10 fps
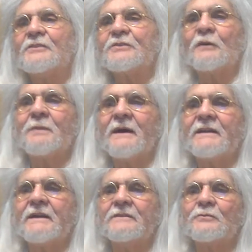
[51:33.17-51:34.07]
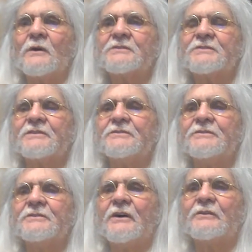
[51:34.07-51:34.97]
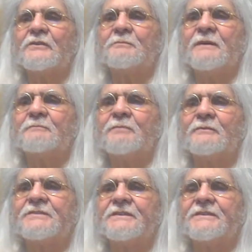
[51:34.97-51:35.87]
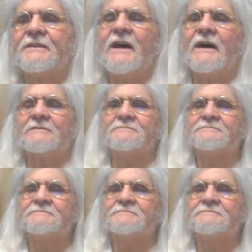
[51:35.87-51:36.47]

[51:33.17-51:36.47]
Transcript: So, Penny, question Do you go to Pen Boutique a lot?